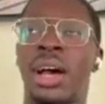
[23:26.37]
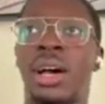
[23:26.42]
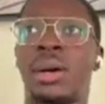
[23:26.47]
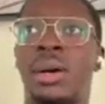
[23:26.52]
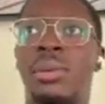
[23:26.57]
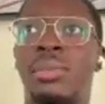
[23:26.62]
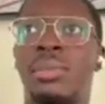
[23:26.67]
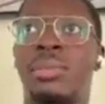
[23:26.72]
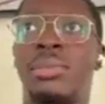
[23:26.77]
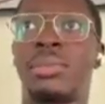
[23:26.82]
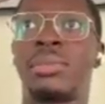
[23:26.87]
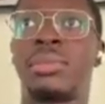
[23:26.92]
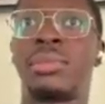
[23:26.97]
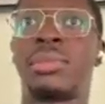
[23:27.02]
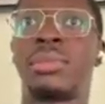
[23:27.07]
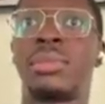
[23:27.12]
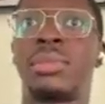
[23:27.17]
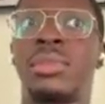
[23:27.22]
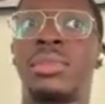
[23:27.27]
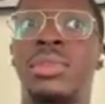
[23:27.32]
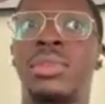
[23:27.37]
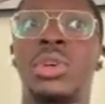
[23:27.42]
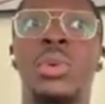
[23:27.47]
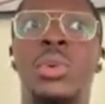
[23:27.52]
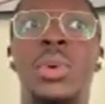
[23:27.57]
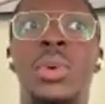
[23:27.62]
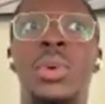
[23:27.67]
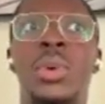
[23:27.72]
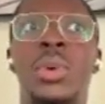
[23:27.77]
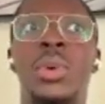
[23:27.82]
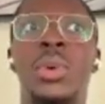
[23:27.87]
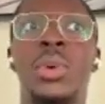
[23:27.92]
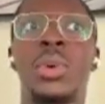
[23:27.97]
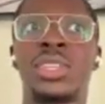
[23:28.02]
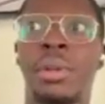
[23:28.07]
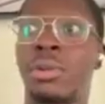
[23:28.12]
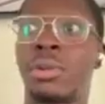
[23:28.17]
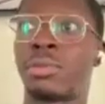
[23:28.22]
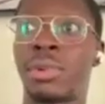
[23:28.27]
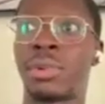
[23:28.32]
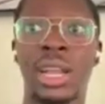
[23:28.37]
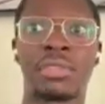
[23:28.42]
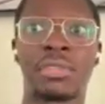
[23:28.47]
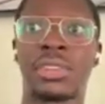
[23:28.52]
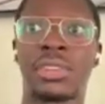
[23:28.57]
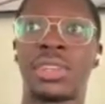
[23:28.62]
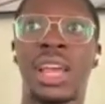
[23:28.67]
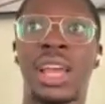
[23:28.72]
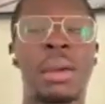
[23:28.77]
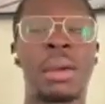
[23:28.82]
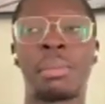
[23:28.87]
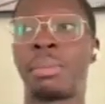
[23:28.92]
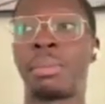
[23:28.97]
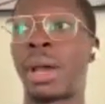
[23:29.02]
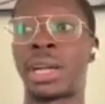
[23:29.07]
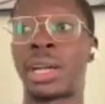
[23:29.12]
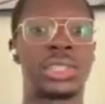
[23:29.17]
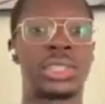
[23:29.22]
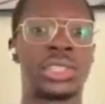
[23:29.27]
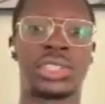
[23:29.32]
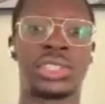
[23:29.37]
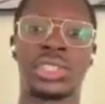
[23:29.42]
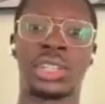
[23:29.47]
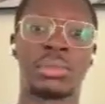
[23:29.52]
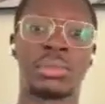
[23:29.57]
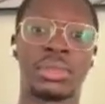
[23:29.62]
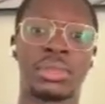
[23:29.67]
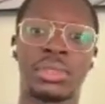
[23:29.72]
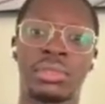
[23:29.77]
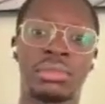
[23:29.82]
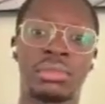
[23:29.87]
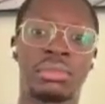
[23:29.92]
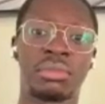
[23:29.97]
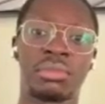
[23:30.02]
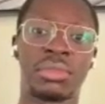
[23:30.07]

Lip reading: Um, so Western happened right after that, back to the gym.